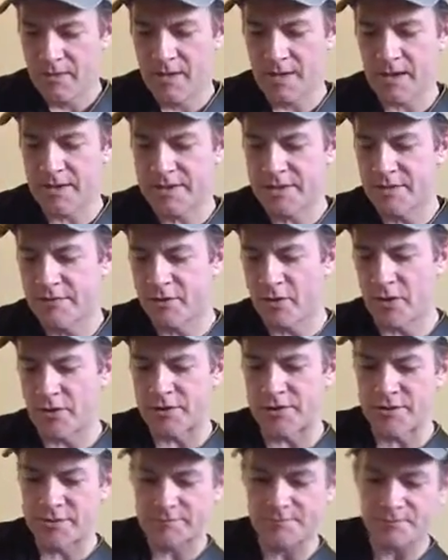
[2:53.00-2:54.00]
That's the
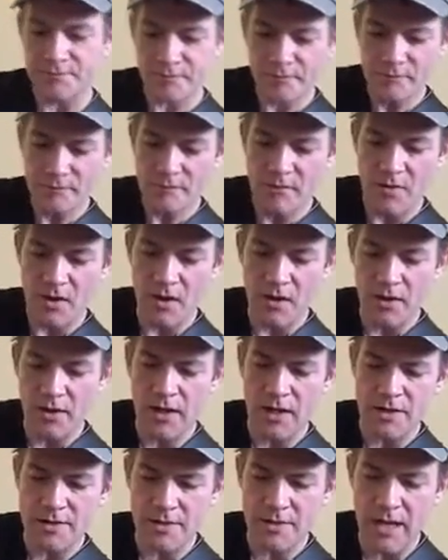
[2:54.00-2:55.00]
verse.
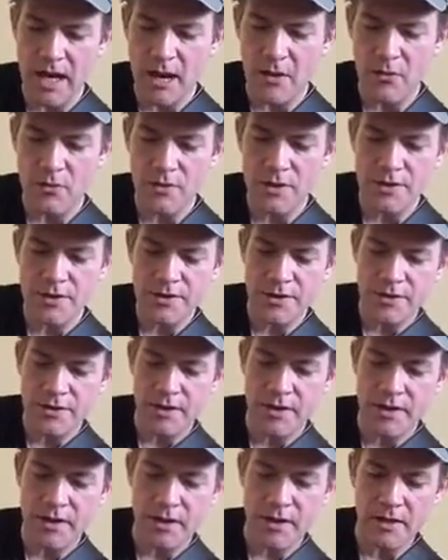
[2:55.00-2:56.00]
Okay, so now we're into
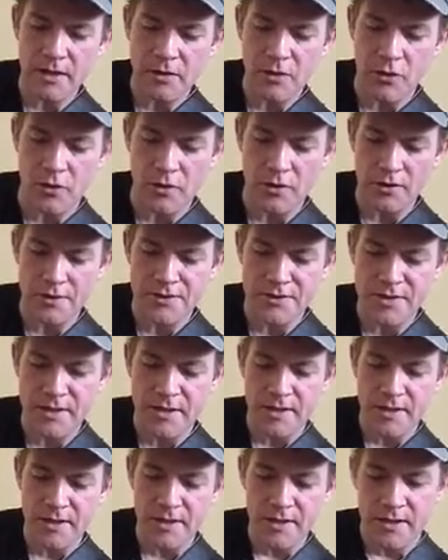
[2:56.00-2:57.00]
the chorus.
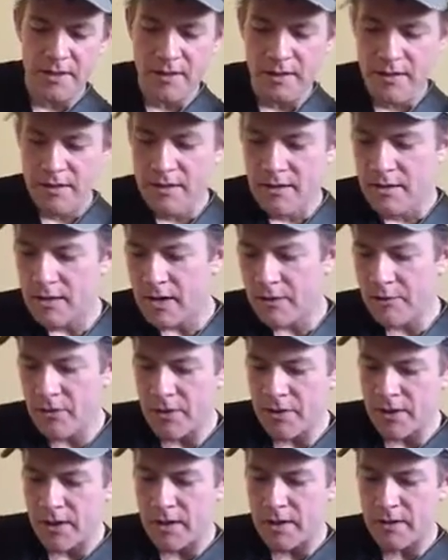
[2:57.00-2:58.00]
I'm
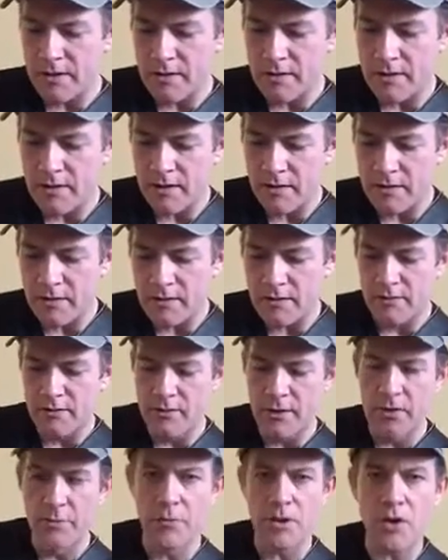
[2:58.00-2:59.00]
going to hit a
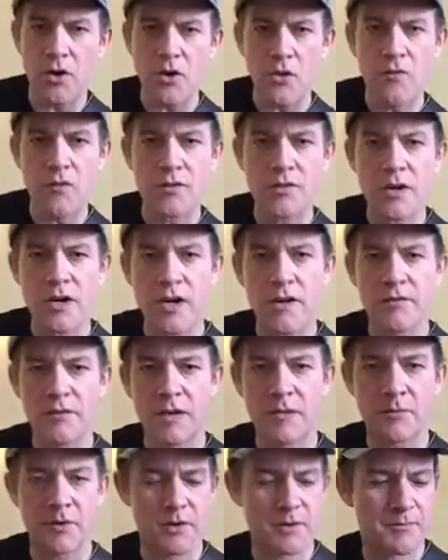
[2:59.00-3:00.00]
little bit of overdrive,
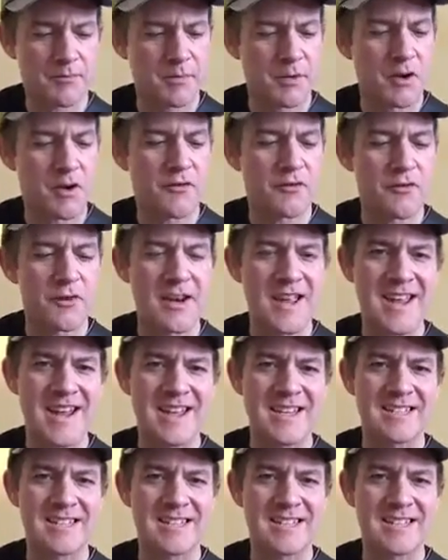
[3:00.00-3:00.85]
and I'm going to go for an A